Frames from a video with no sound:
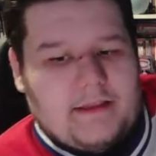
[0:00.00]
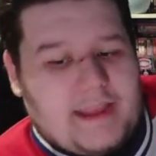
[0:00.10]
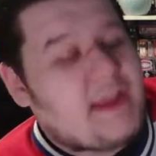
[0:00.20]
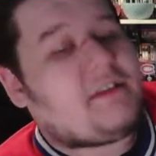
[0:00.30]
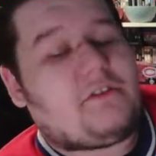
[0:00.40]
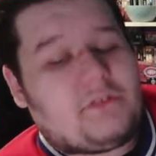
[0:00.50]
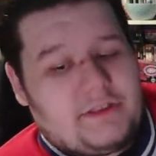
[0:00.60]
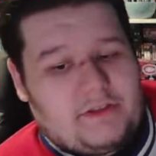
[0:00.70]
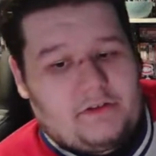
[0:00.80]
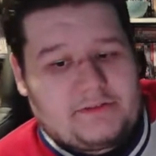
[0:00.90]
Caden Gooley,
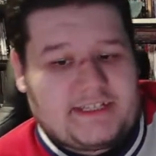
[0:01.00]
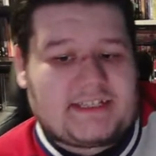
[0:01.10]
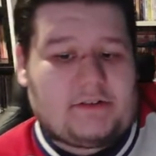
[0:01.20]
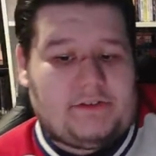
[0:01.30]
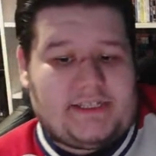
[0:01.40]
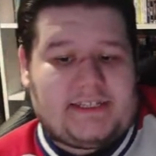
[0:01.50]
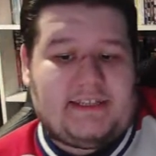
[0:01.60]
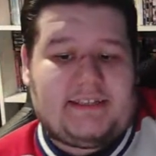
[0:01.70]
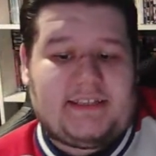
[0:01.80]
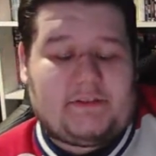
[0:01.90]
though, 6 goals, 16
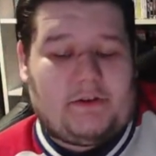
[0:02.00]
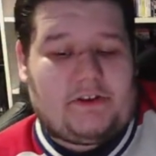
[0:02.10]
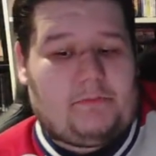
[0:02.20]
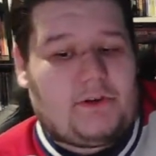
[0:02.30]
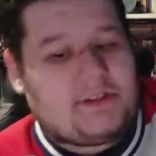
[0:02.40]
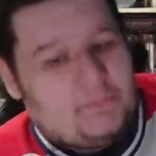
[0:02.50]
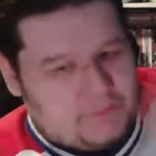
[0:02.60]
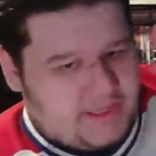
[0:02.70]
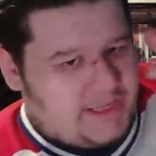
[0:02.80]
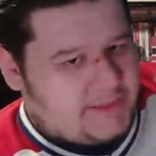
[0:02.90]
assists, 22 points.
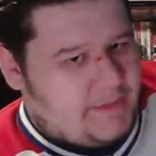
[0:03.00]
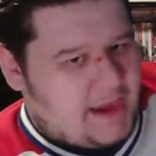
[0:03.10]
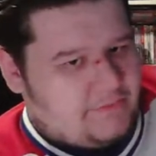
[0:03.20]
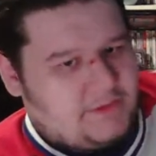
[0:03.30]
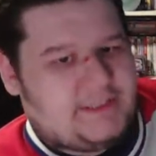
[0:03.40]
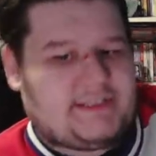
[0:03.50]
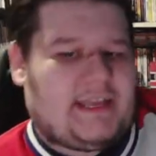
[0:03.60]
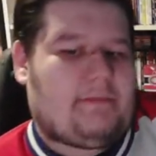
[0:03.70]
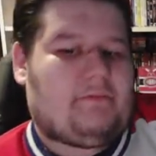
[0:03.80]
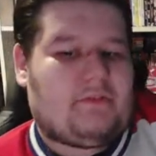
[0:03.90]
Hopefully he is back for at least a
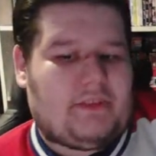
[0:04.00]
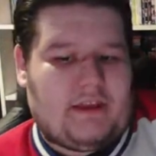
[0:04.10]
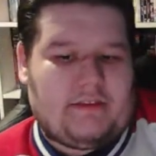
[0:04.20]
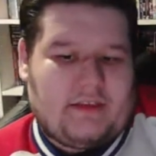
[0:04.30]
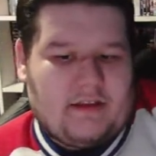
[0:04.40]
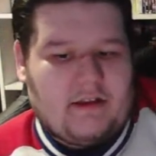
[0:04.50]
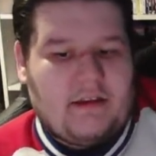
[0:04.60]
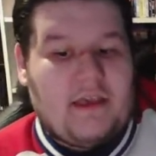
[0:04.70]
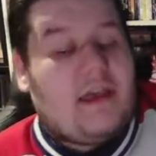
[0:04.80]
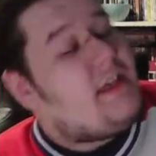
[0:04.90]
game before the end of the year.
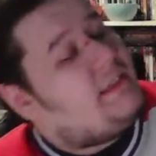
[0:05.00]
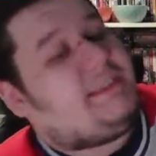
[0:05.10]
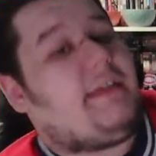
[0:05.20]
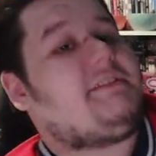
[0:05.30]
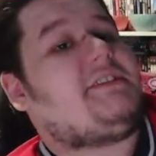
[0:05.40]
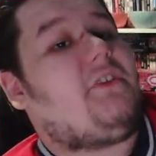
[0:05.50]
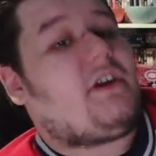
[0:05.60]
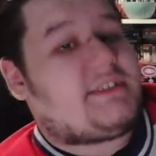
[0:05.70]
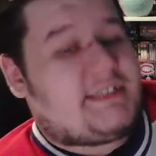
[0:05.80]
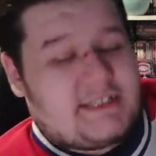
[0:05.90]
David
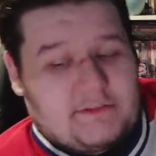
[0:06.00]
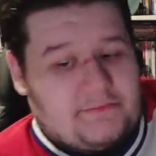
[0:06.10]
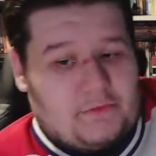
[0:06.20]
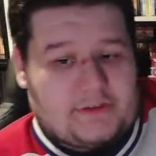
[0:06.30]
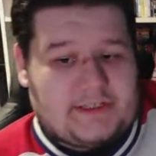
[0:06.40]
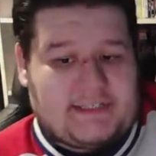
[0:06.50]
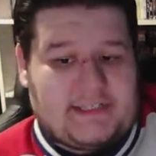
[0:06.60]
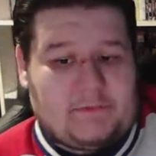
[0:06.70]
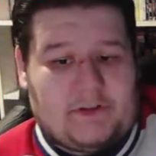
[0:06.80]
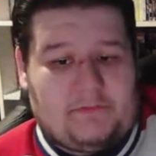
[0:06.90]
Savard, 6 goals, 14
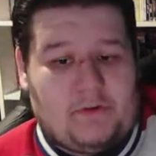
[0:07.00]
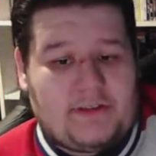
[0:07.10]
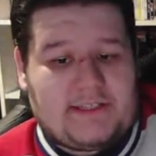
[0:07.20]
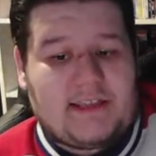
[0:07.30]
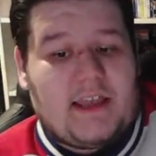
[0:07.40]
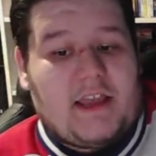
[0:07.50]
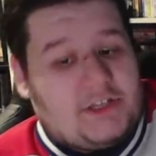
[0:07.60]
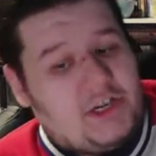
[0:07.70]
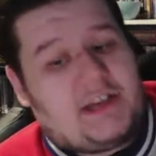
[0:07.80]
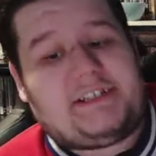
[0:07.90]
assists, 20 points.
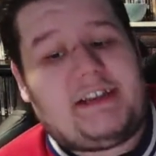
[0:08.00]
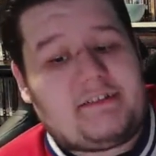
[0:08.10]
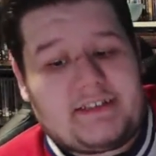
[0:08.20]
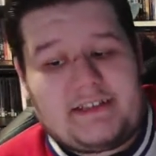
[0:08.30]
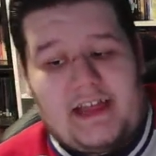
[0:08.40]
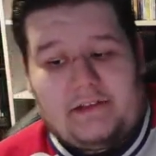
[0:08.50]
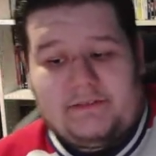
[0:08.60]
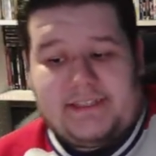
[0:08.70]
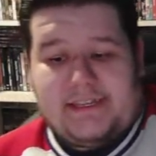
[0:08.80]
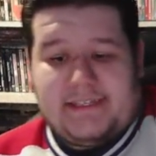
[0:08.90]
Josh Anderson, 9 goals,
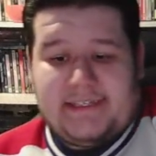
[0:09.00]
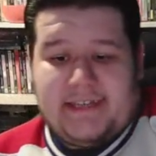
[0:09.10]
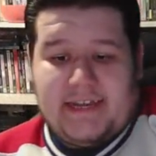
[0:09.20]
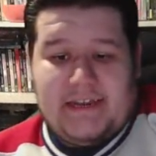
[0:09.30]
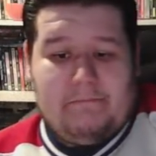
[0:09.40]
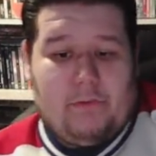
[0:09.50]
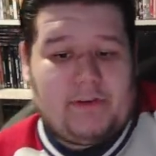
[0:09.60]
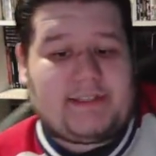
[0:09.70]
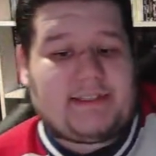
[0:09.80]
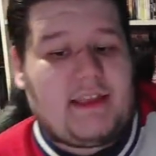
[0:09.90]
10 assists, 19
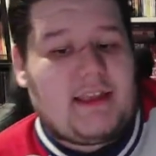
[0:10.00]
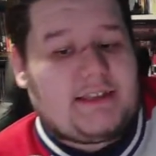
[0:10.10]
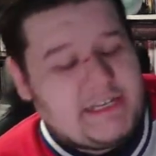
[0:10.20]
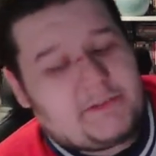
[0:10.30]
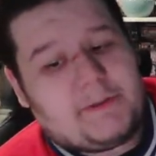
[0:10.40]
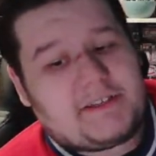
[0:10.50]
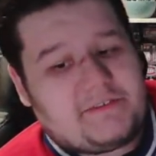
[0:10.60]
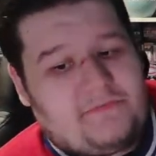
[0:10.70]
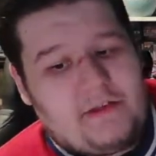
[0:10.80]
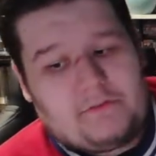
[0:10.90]
points. Tanner Pearson,
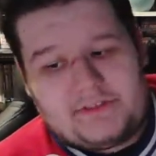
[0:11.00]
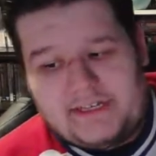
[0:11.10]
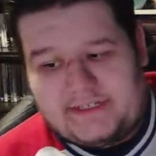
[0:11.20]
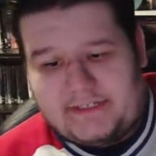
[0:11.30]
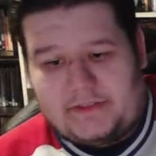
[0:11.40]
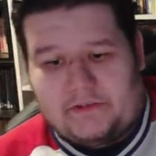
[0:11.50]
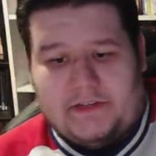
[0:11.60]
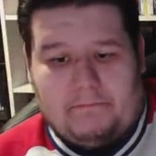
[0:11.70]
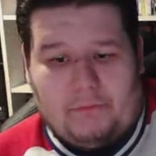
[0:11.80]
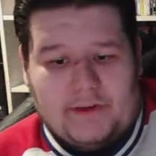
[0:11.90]
5 goals, 8 assists,
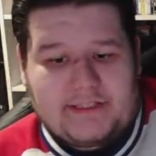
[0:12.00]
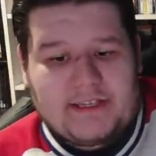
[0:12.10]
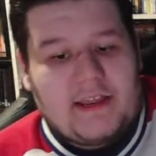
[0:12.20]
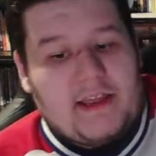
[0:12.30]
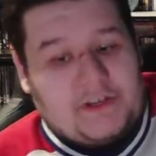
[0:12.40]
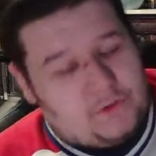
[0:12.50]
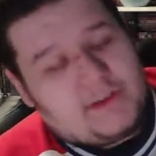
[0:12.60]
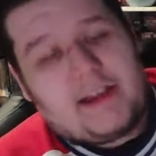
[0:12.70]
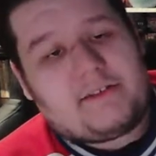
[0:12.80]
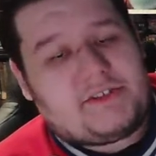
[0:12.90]
13 points. Jordan
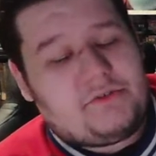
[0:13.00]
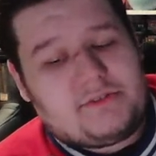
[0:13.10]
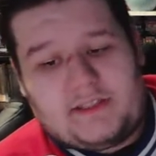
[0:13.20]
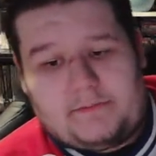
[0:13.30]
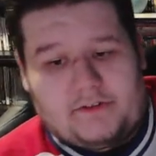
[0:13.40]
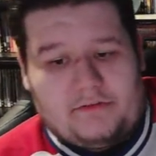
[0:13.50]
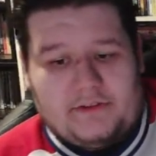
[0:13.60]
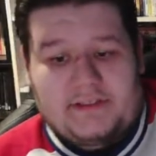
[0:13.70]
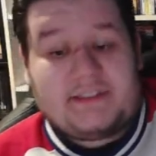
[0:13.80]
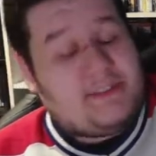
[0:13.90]
Harris, 2 goals, 11
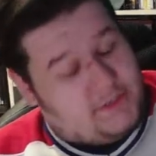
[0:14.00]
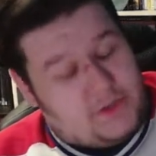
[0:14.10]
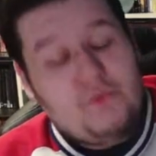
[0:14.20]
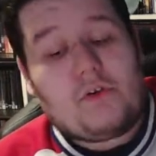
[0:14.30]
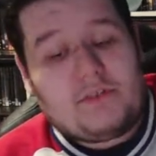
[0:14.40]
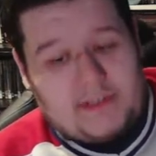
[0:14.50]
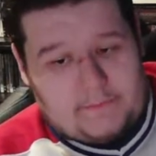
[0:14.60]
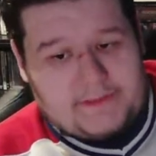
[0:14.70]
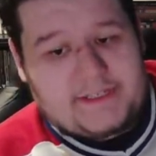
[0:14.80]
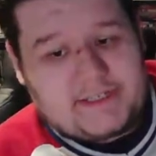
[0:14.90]

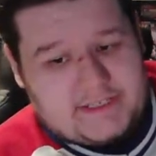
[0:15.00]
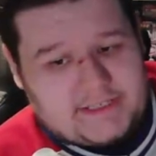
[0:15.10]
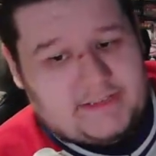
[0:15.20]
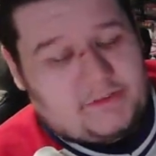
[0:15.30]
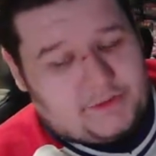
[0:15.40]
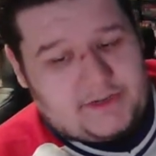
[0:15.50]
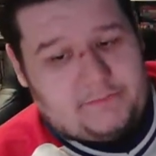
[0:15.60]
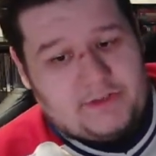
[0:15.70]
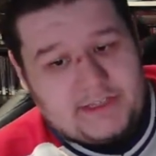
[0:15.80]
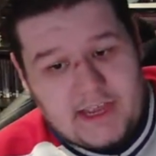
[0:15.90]
assists, 13
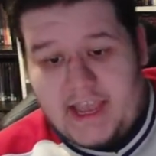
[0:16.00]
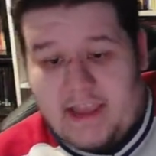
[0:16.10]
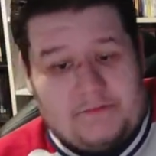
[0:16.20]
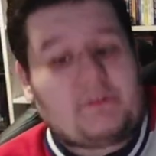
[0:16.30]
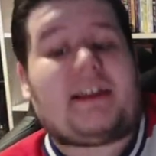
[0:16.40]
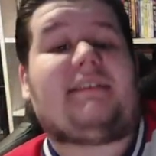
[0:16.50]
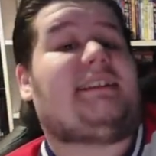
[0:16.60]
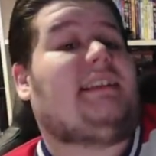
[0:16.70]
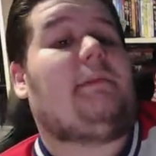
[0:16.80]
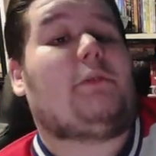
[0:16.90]
points. If Jordan Harris had
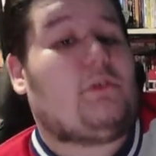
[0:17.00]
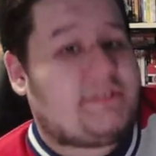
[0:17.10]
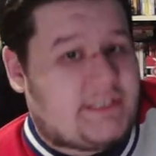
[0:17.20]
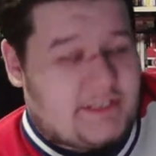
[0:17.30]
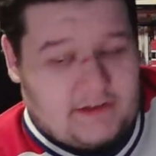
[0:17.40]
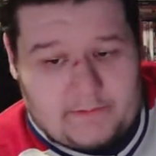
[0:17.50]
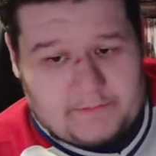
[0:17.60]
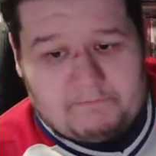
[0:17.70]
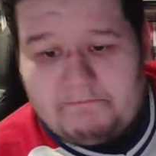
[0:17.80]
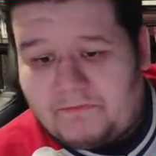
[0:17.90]
11 goals this year, I'd be
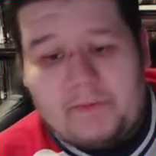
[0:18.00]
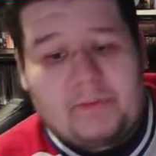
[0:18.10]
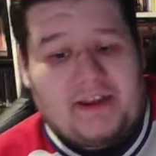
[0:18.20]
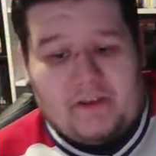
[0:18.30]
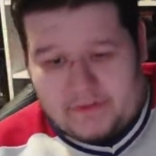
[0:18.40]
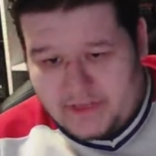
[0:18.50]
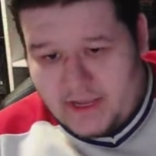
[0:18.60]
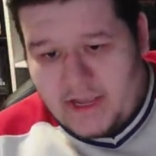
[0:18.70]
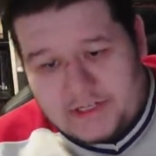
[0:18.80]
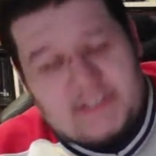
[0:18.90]
flipping out.
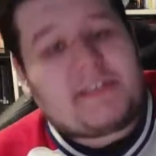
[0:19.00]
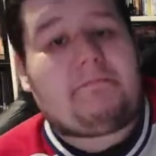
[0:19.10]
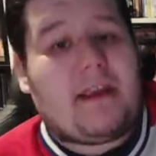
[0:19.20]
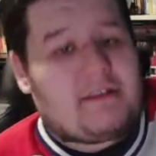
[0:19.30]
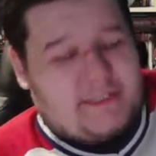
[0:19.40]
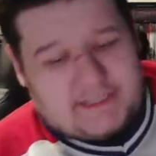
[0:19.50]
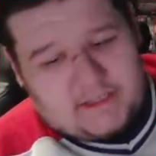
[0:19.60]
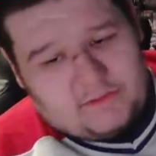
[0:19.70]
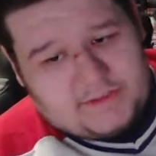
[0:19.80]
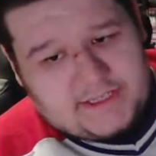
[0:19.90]
Justin Barron, 6
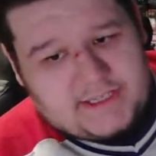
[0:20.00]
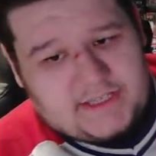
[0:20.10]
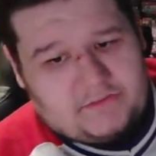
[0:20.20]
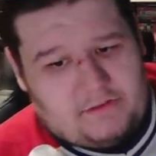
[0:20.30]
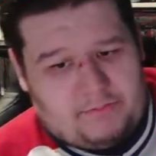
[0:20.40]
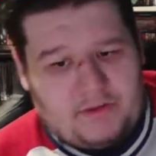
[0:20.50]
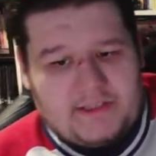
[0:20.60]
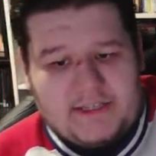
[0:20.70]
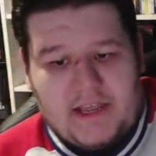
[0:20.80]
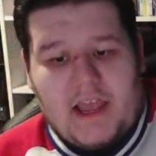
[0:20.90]
goals, 6 assists, 12
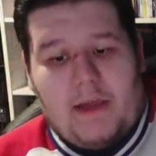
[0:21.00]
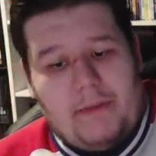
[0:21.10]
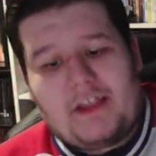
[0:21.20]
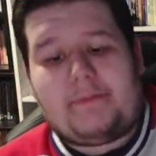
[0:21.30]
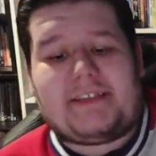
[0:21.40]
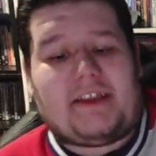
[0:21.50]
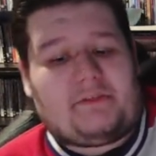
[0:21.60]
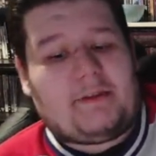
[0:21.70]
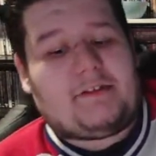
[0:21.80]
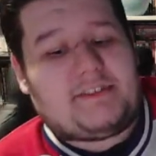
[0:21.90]
points. Michael Pozzetta,
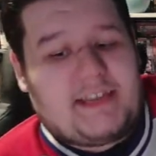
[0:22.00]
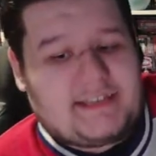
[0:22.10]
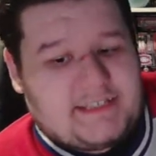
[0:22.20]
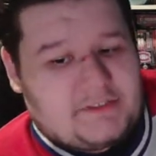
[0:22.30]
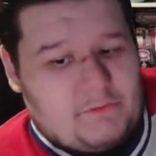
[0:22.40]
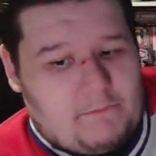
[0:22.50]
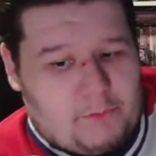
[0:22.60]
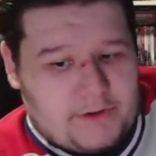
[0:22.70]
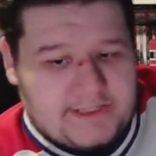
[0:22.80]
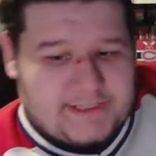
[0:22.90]
3 goals, 9 assists, 12
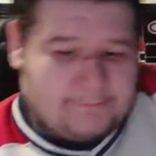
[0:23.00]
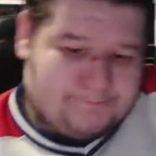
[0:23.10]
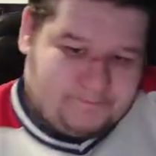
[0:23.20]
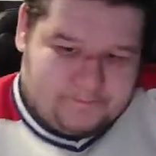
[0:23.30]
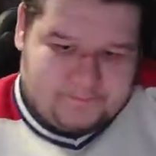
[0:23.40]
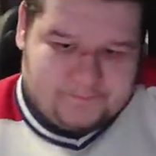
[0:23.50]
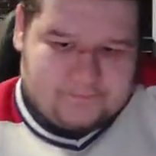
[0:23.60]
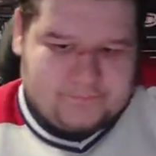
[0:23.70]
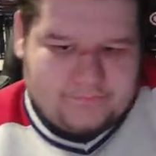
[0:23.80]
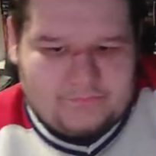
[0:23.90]
points.
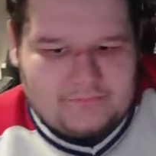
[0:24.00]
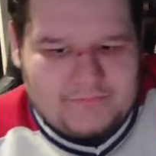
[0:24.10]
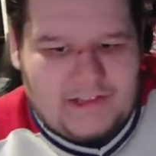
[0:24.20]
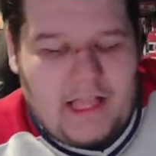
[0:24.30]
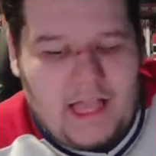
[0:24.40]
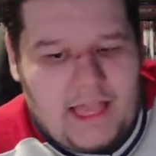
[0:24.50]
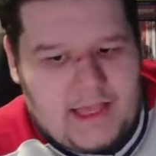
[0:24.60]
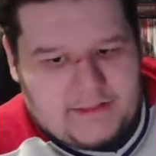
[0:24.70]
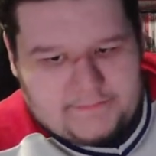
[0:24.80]
Yeah,